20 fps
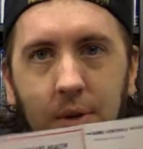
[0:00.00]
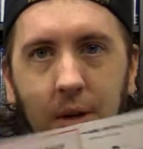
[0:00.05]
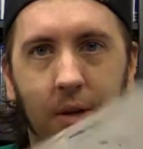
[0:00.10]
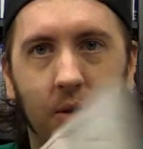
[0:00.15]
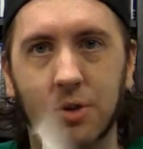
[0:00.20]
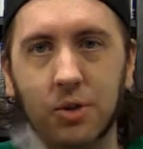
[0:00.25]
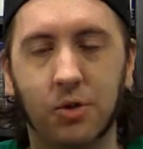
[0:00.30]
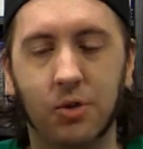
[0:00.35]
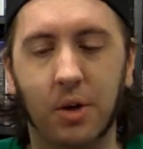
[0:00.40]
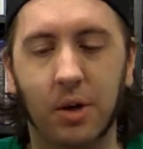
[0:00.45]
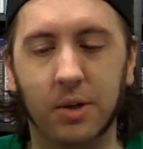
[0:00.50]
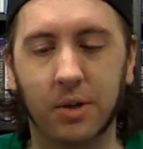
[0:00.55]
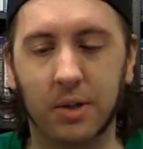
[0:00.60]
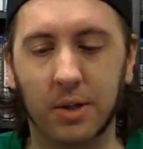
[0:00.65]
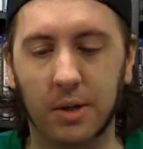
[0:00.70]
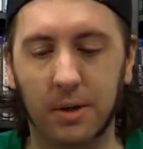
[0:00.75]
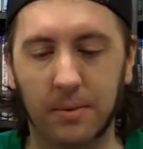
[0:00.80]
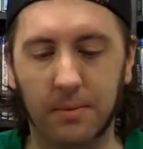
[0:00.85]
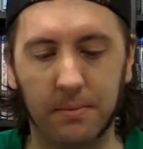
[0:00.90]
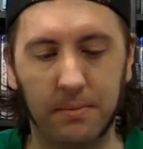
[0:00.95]

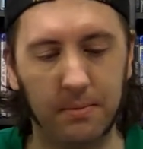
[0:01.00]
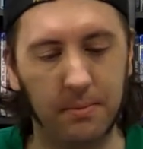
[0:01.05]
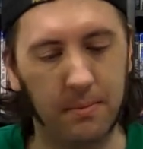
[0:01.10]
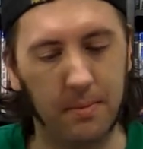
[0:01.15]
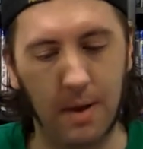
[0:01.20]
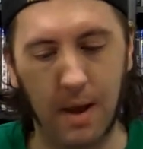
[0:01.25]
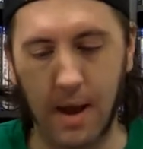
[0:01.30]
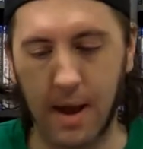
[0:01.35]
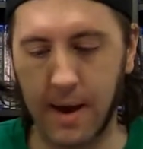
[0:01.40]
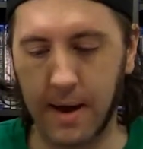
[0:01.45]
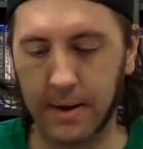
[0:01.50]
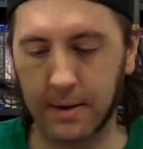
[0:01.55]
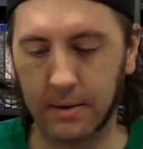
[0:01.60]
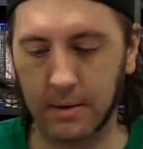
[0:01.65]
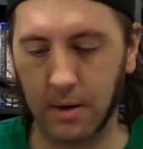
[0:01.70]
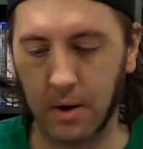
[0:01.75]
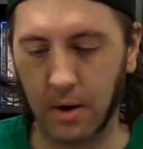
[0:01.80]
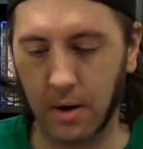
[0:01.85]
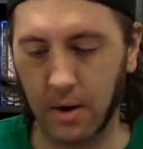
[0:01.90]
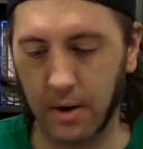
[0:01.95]
instruction
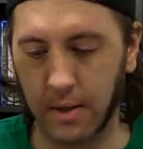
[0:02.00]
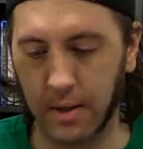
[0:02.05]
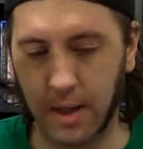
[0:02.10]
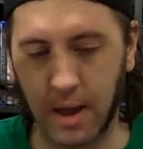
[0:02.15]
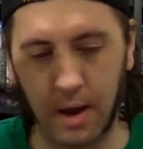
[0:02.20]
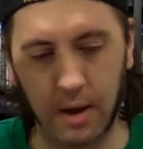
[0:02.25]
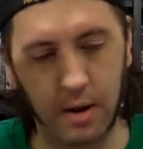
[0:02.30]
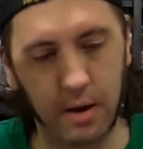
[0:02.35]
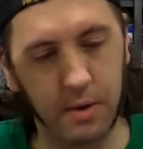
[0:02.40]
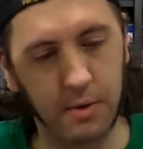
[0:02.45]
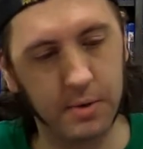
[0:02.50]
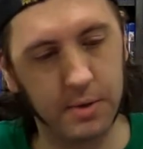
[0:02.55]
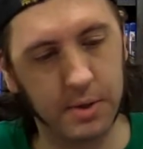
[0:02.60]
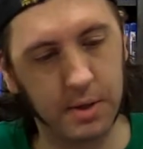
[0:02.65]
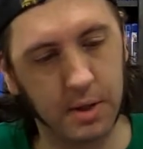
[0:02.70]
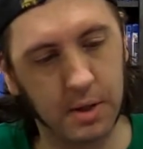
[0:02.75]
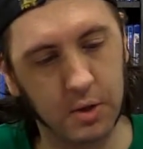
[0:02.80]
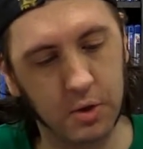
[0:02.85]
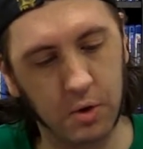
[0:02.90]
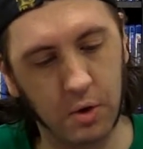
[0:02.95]
on how to use the
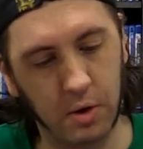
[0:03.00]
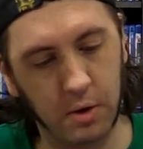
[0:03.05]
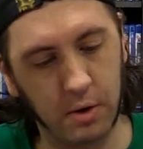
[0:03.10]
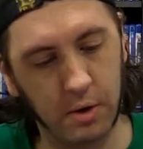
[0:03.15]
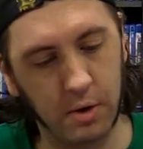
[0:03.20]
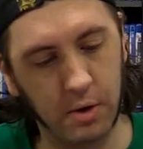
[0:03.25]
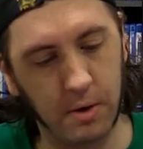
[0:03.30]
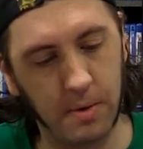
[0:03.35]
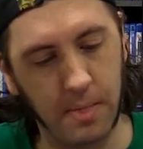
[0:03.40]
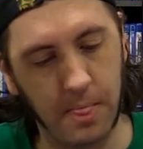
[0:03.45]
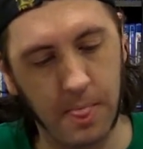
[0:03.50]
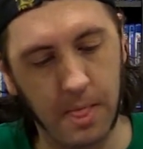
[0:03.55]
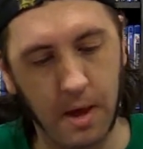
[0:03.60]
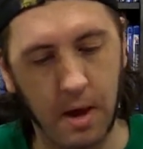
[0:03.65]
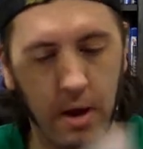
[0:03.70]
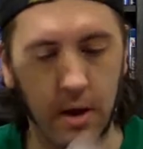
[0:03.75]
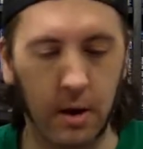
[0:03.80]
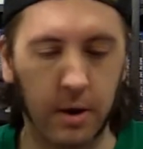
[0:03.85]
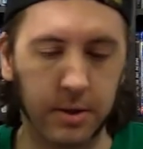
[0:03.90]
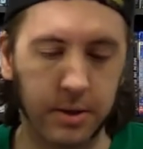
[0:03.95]
controller,
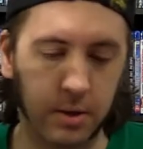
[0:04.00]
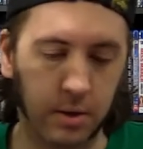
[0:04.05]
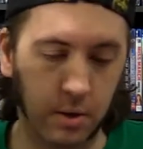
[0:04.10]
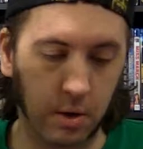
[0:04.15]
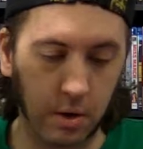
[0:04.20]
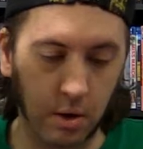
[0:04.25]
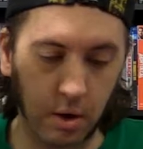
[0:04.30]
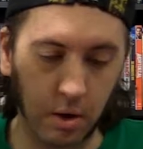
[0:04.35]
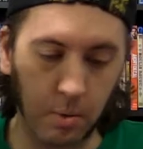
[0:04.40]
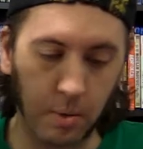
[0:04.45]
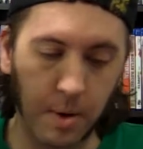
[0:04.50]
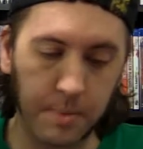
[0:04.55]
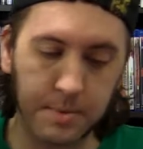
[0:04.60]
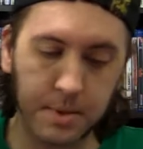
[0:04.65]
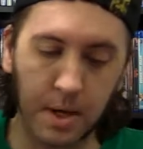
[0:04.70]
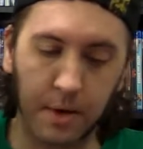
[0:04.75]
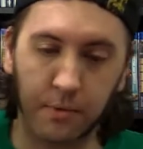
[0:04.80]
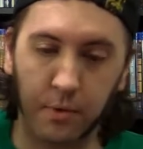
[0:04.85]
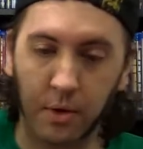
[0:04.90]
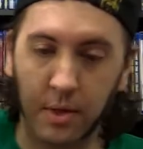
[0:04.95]
and also go to our
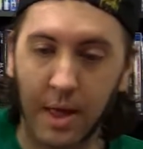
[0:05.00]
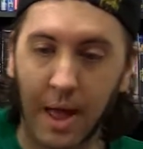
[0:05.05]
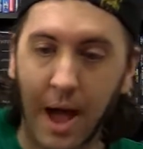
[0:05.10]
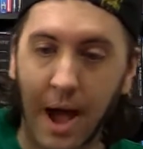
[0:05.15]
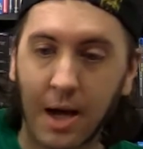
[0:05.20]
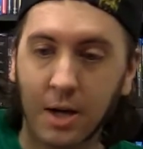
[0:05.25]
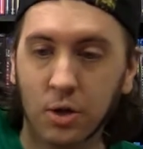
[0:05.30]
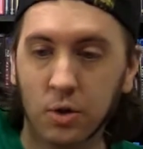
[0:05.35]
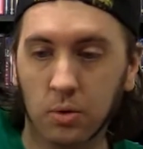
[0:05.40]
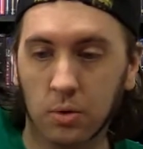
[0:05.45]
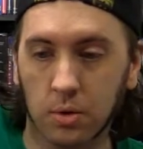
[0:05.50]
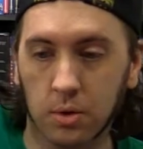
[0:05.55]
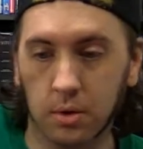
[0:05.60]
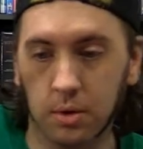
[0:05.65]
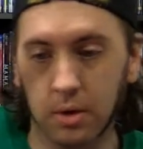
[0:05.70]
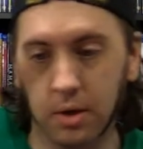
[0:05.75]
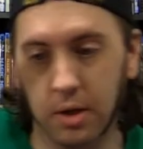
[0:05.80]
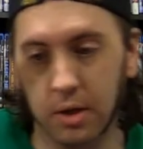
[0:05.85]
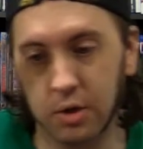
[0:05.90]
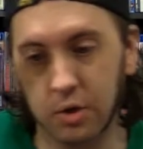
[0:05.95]
website for the actual
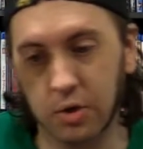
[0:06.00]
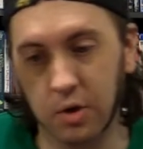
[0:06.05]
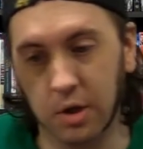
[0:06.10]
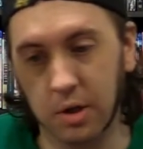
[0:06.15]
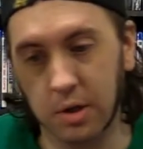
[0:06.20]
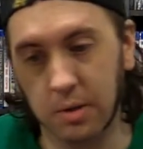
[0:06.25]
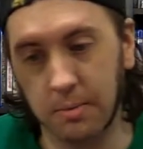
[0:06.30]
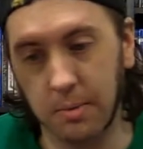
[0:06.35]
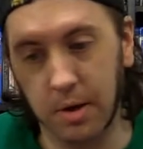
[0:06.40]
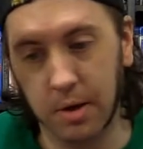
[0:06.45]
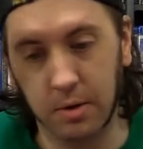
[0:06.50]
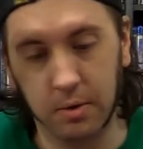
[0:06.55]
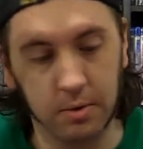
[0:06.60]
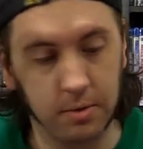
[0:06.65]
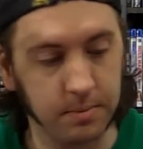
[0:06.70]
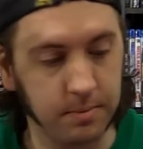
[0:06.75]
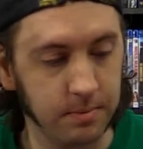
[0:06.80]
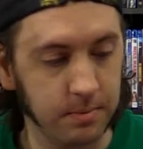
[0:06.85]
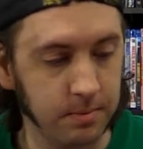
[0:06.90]
instruction manual.